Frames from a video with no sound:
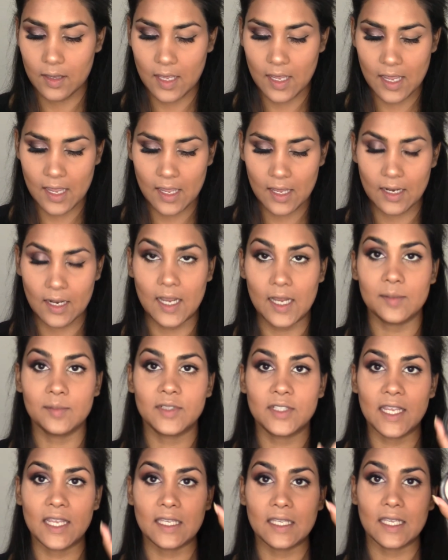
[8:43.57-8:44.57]
Then I'm
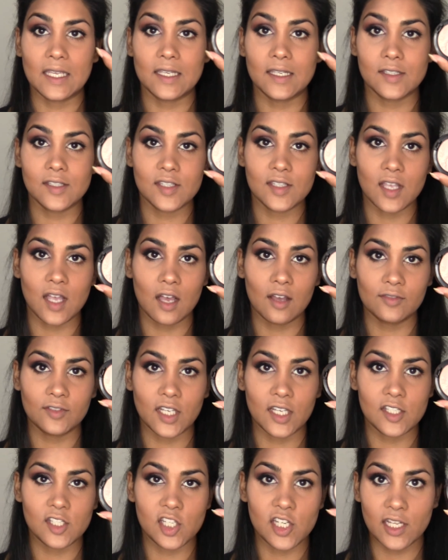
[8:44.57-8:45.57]
taking Soft
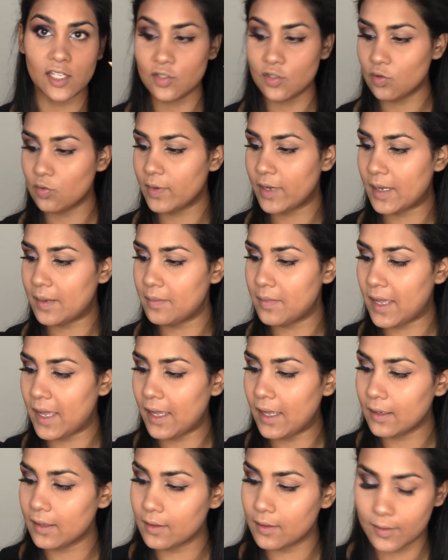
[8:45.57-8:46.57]
and Gentle by
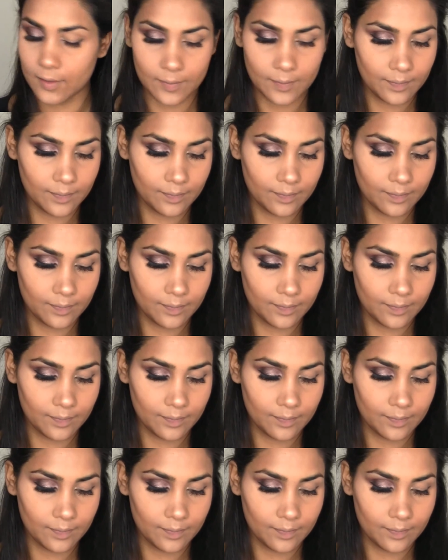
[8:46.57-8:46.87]
MAC.